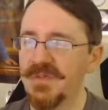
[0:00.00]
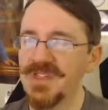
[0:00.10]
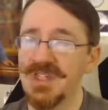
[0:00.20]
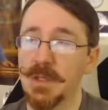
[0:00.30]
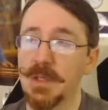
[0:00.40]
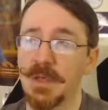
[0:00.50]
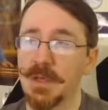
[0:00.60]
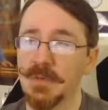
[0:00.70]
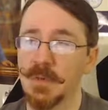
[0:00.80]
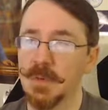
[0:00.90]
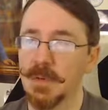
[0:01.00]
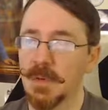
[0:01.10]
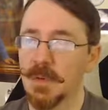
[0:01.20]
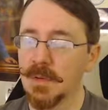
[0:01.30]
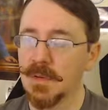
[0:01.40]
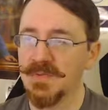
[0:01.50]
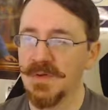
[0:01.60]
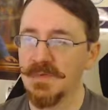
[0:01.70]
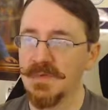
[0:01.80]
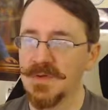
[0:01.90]
Fish did a cover. I
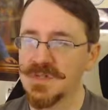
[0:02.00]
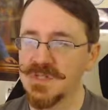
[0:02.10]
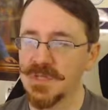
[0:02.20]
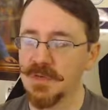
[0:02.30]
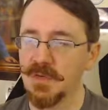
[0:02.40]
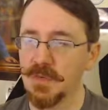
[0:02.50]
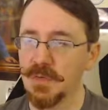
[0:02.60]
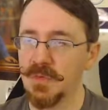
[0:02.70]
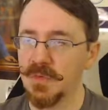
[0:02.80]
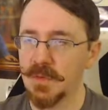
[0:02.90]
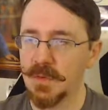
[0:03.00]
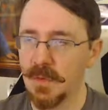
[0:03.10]
found Fish Gin and Juice.